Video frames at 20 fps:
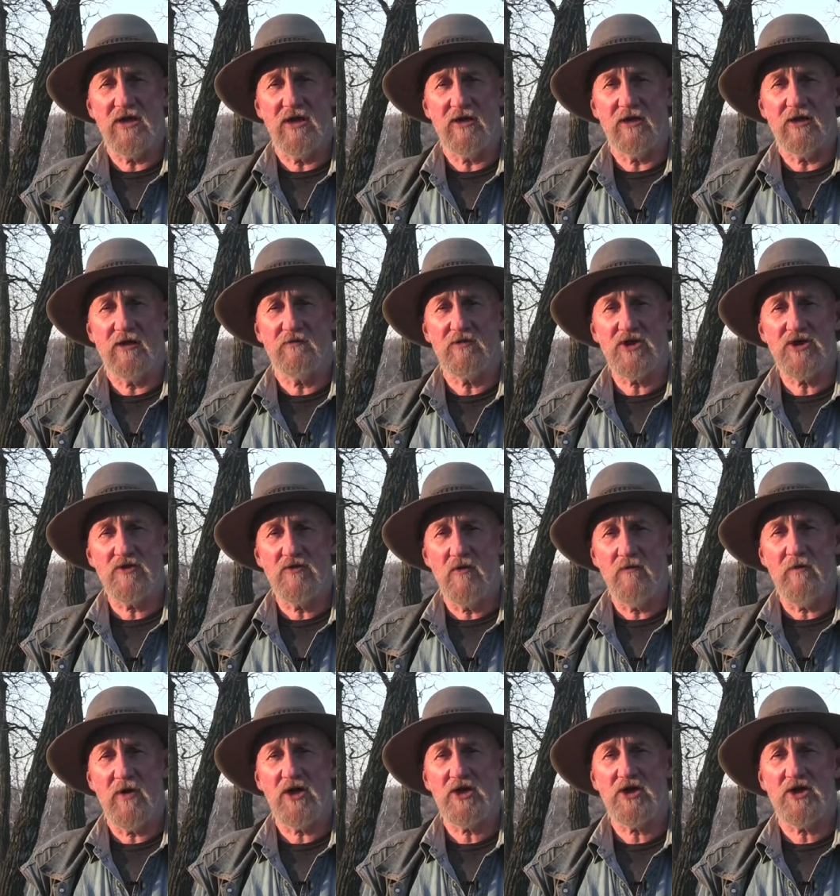said, there was so
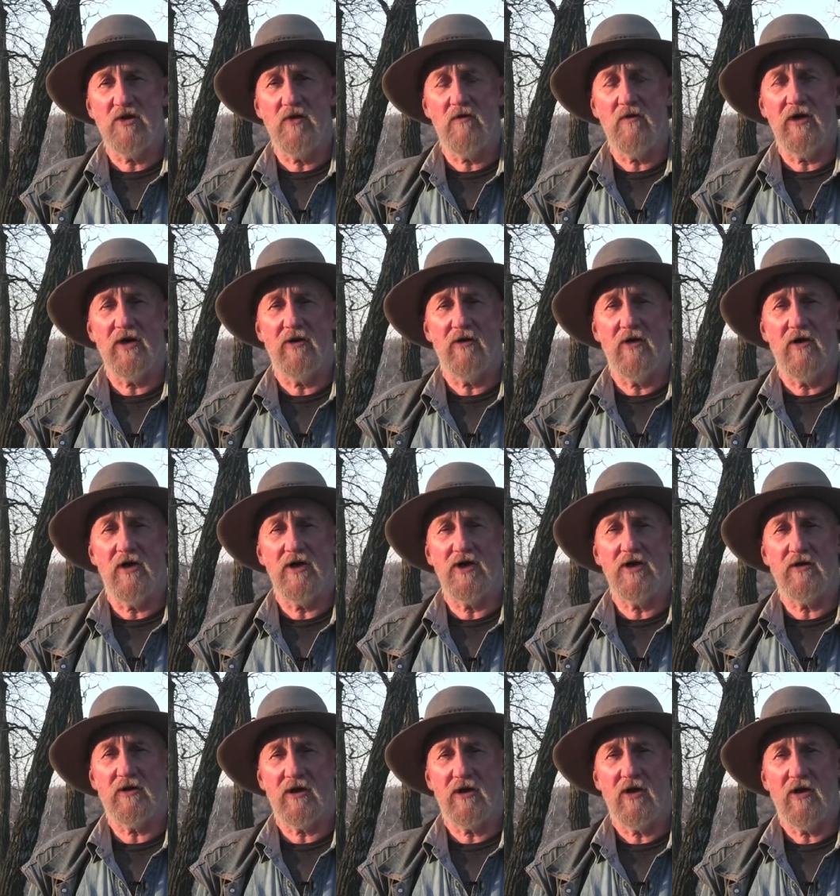much going on,
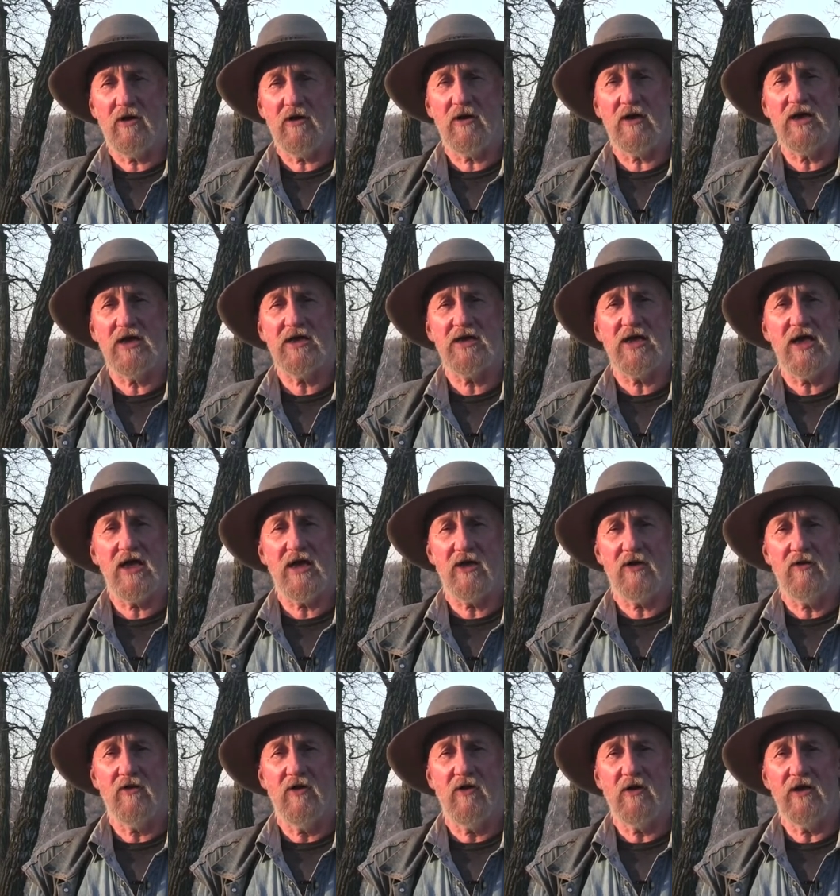you could hardly take
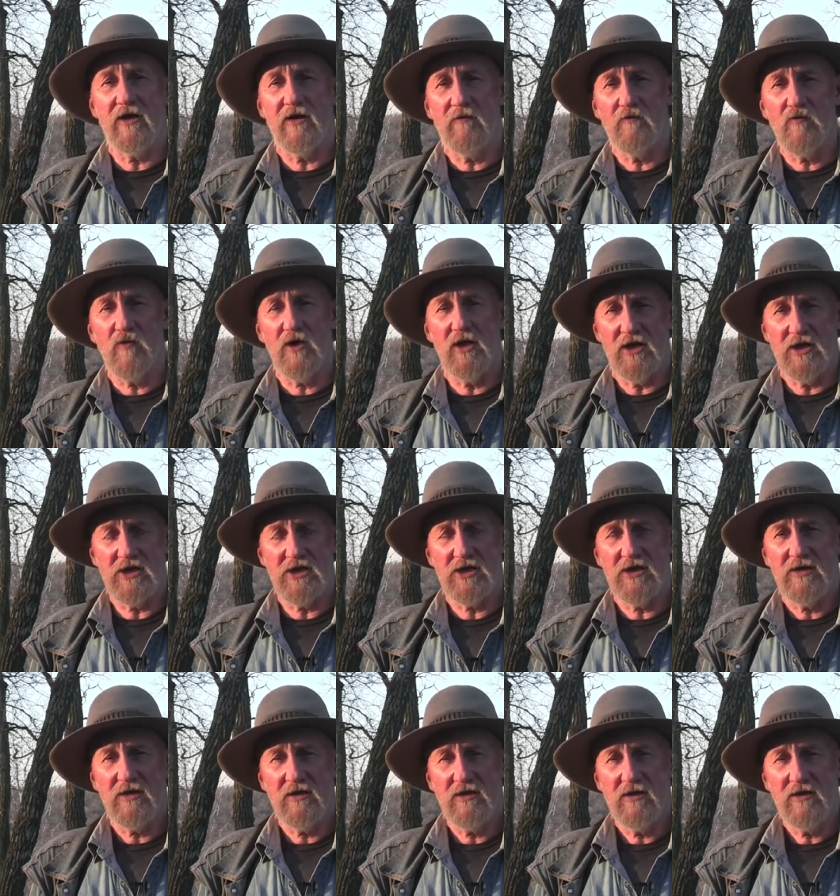it all in at
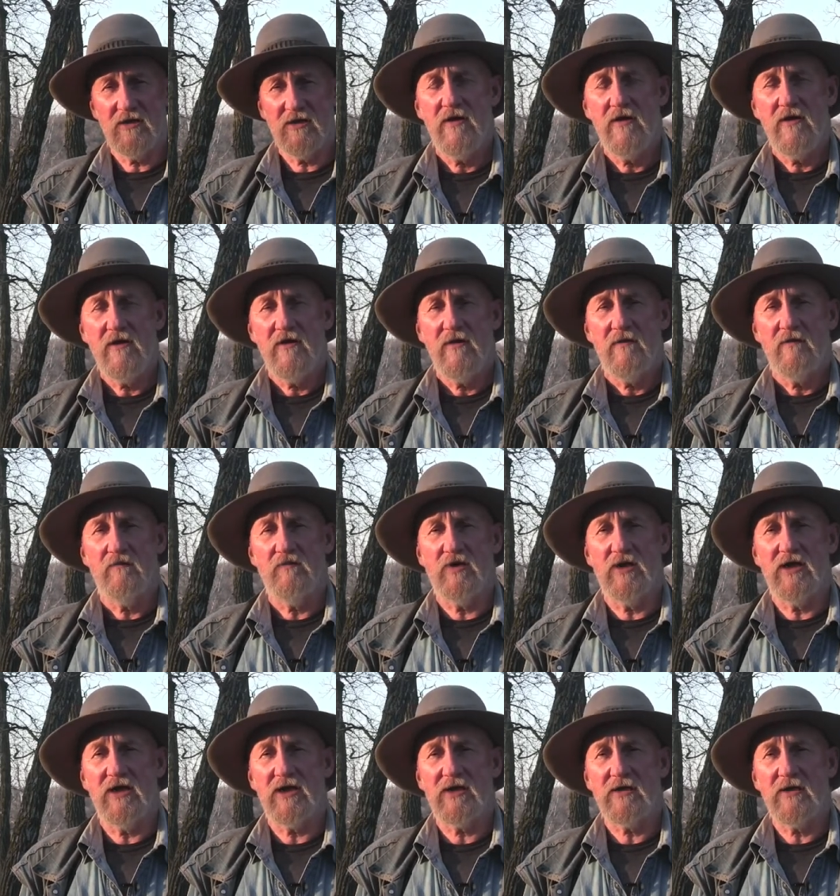once.
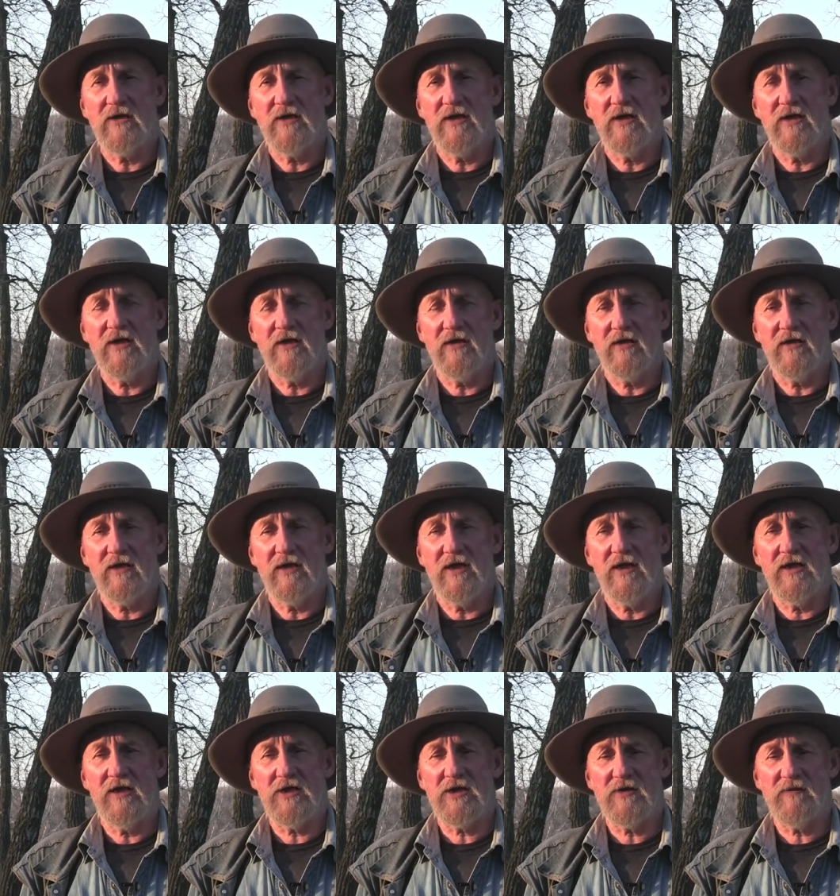But
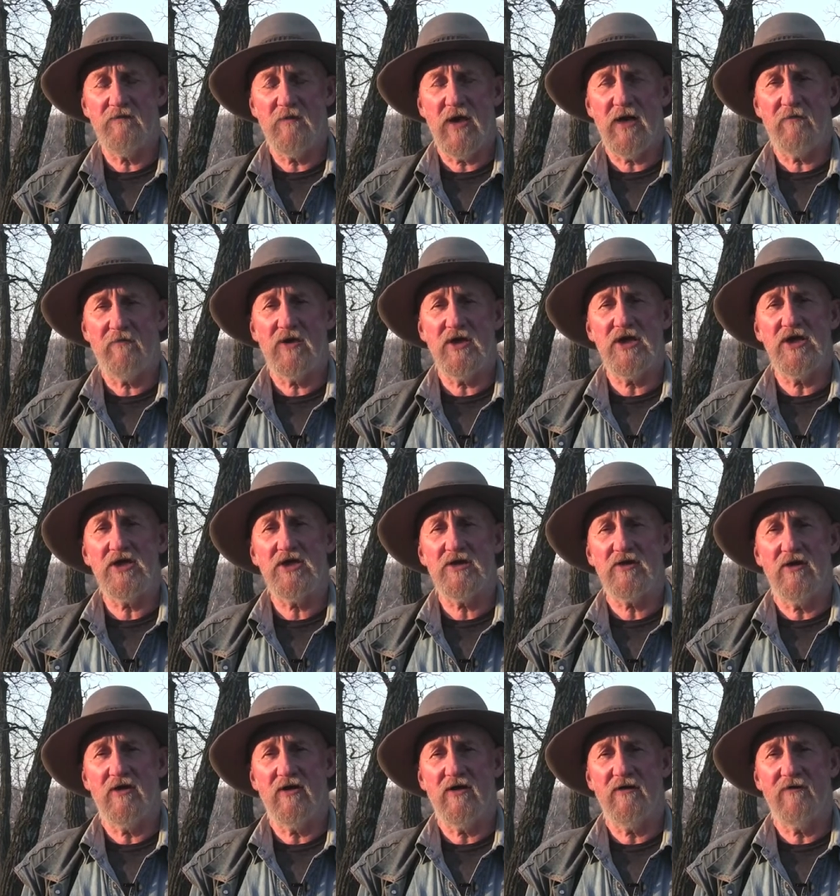his memories
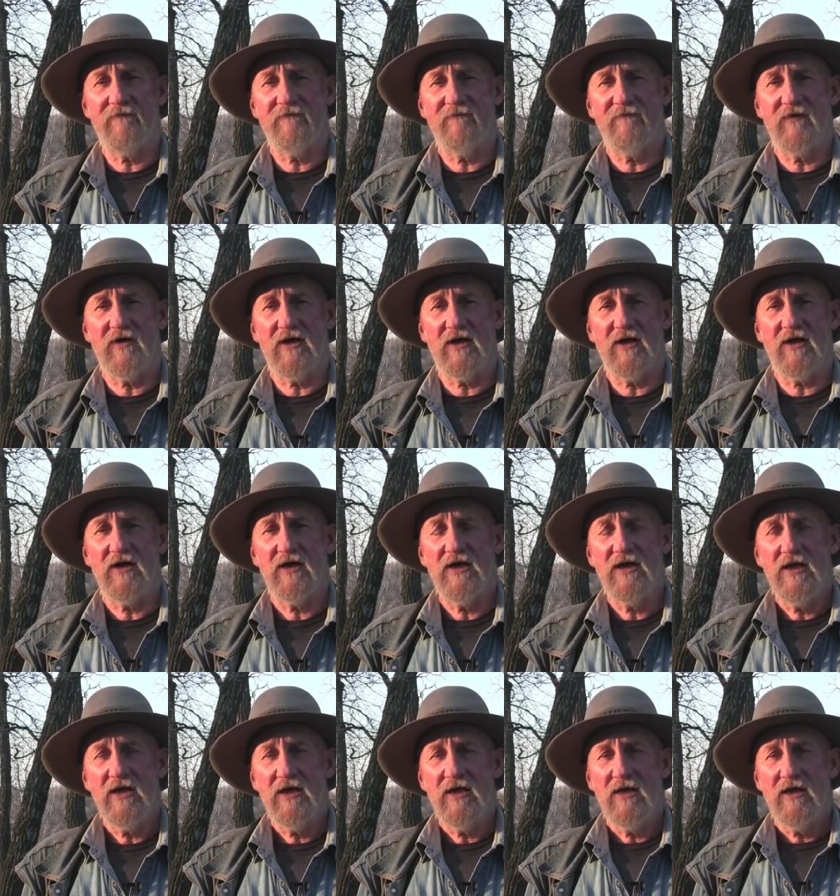of the
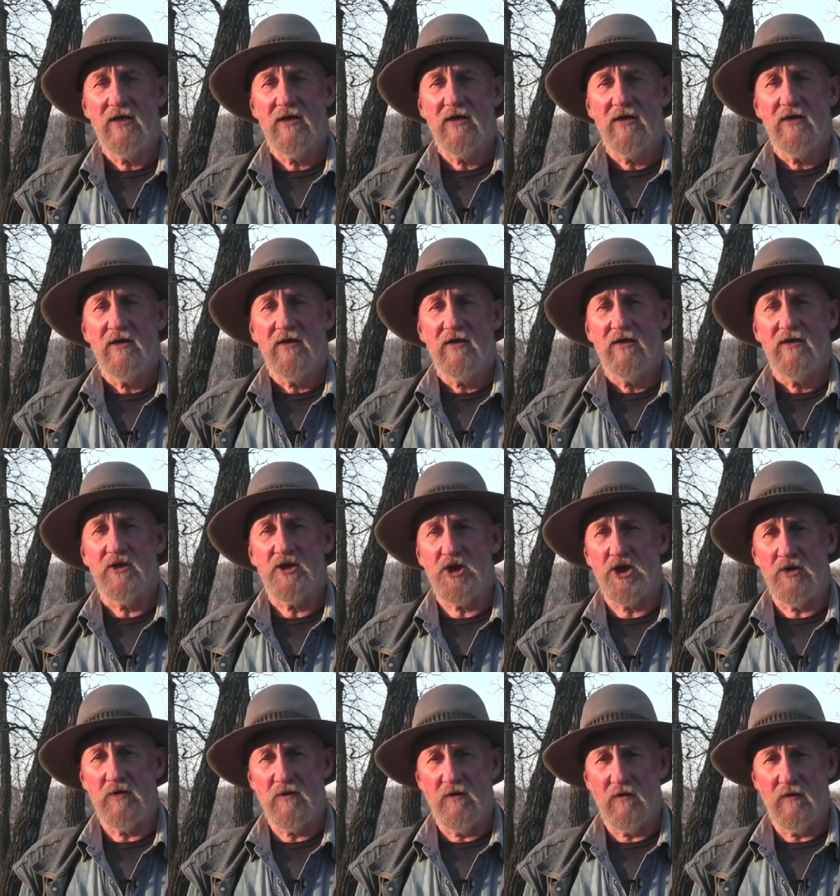
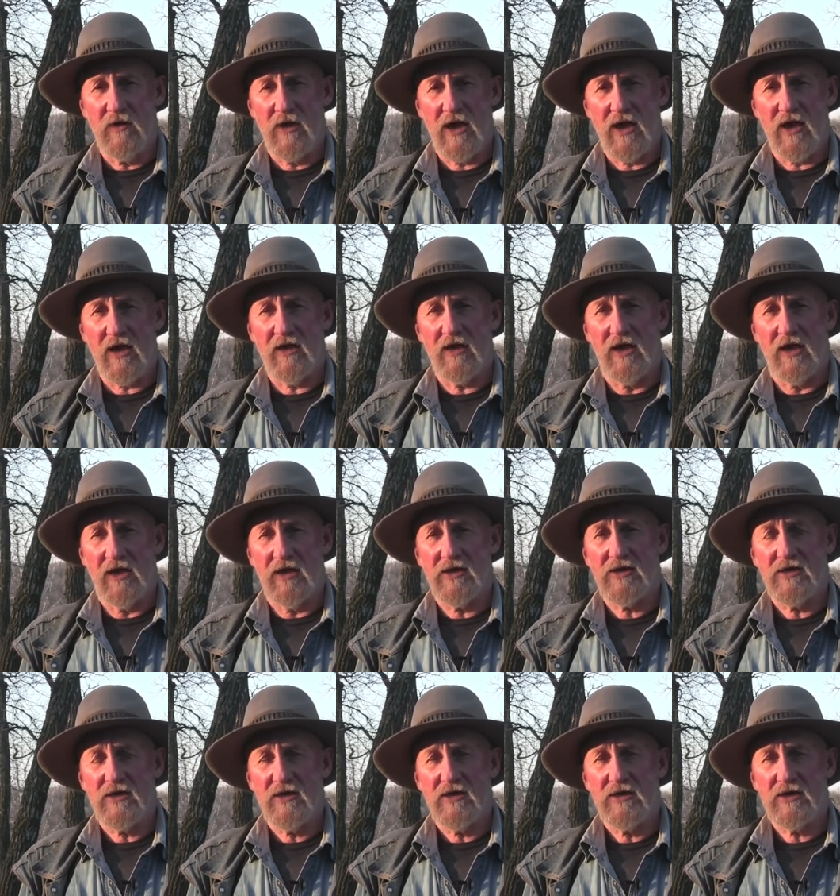Juno
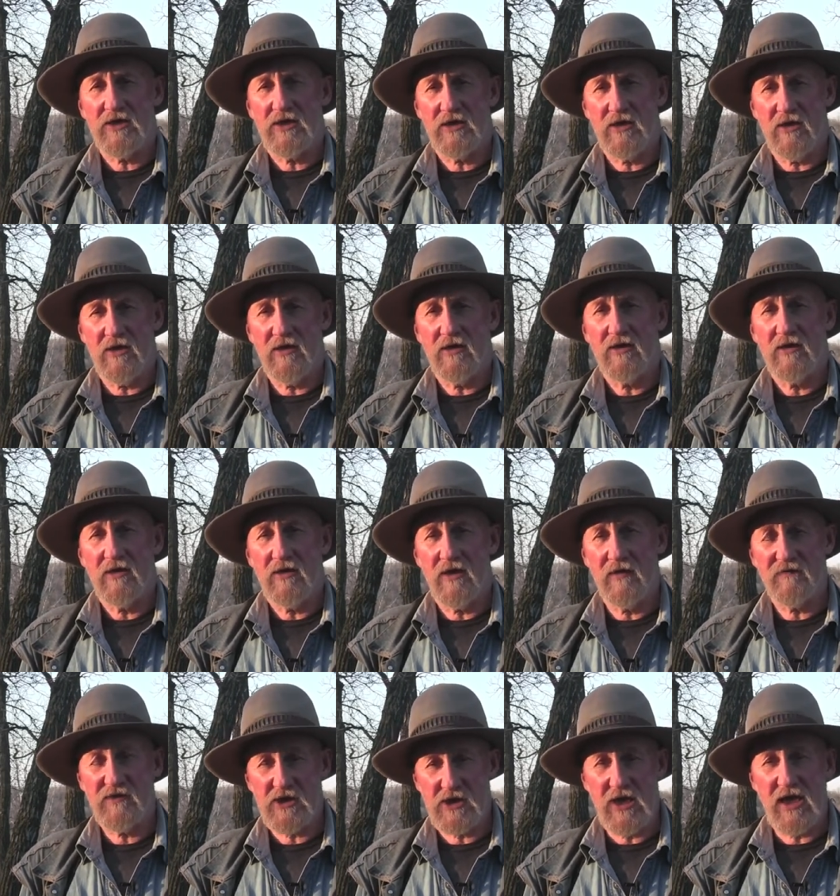landings
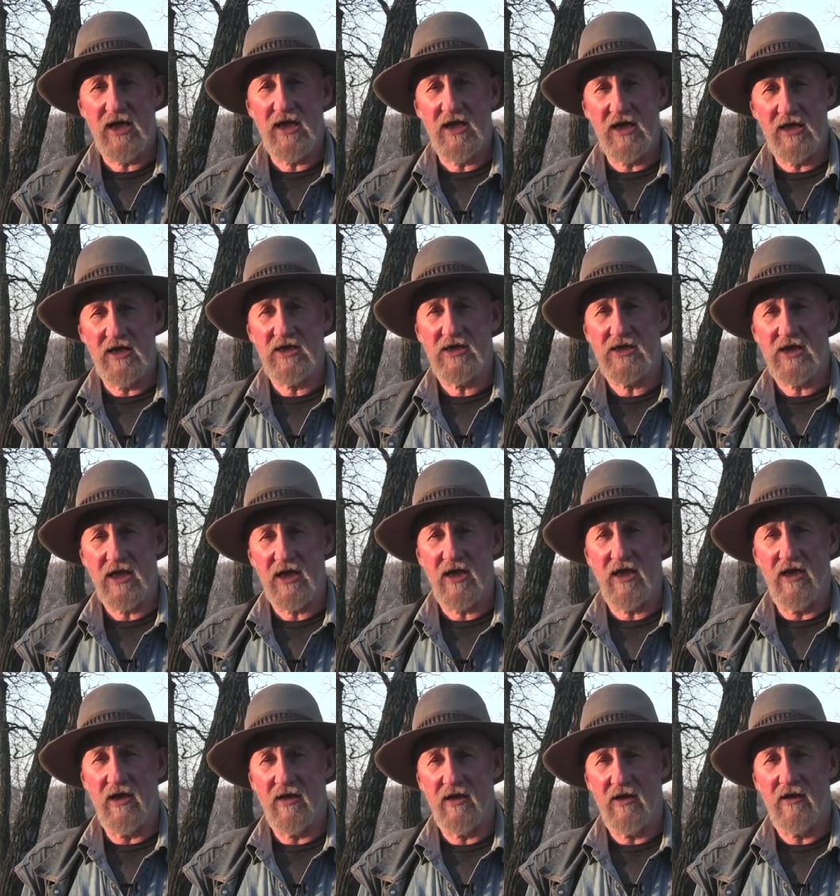have stayed in his
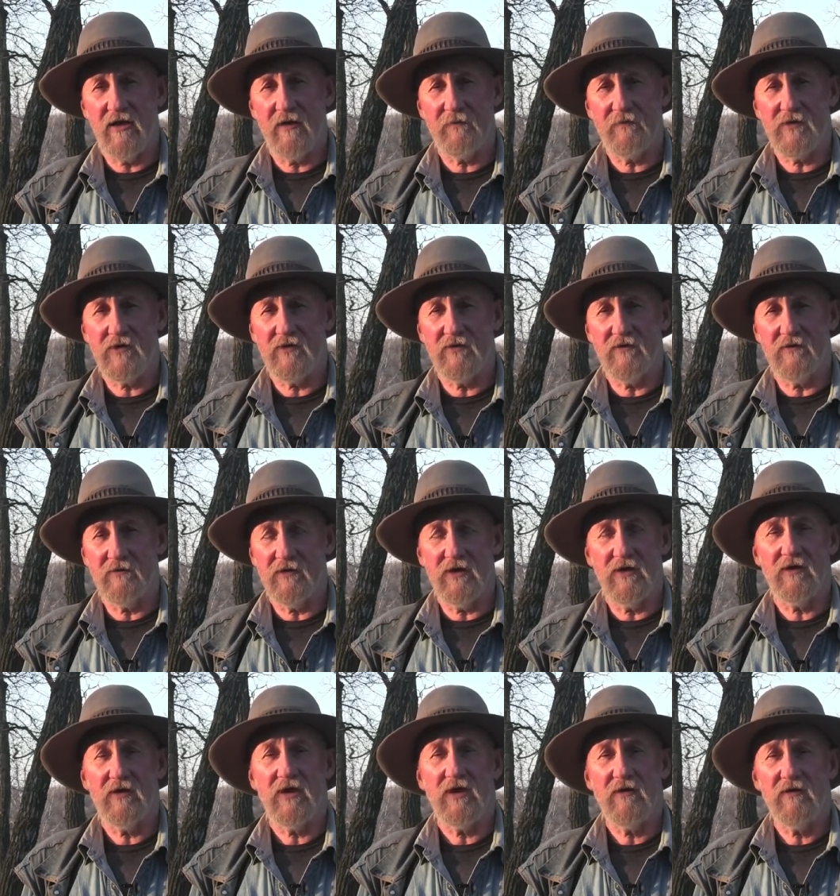head up to,
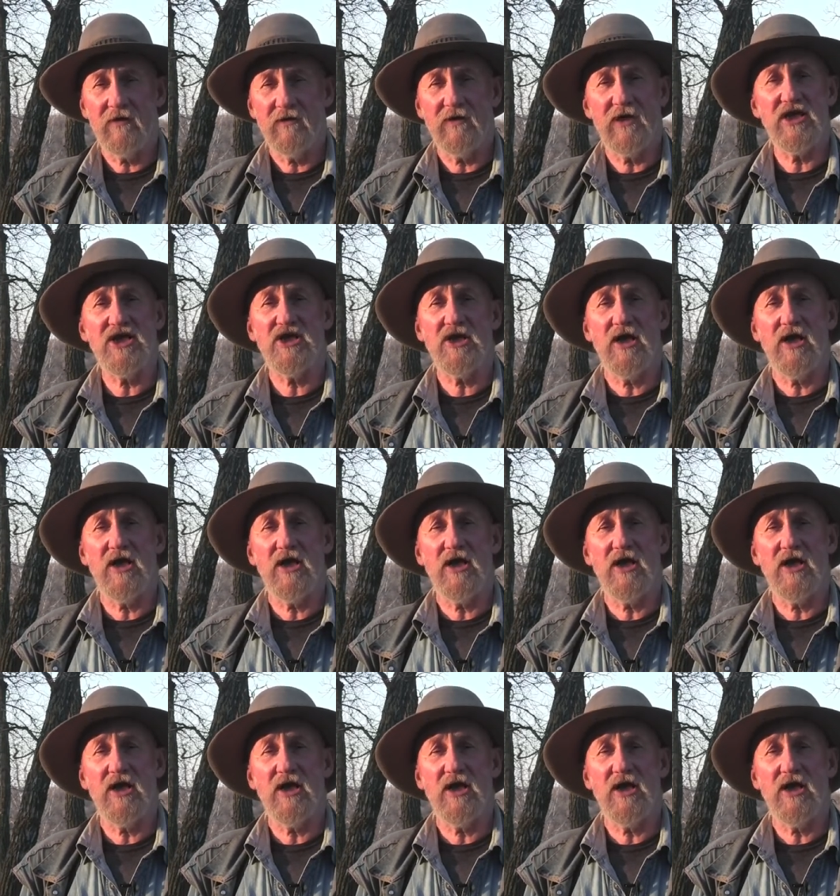well, he